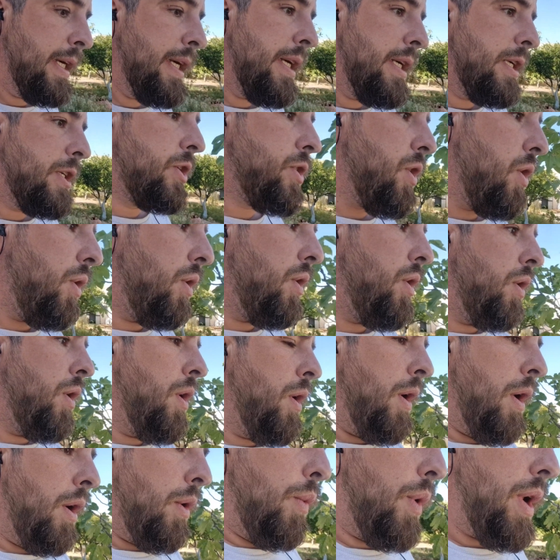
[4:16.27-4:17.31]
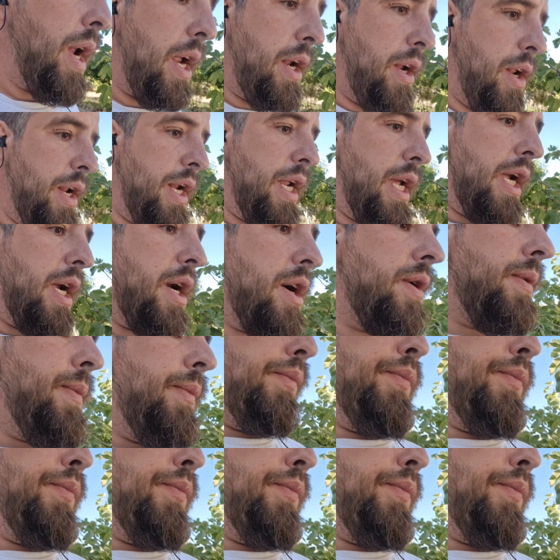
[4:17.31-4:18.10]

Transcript: So what I done here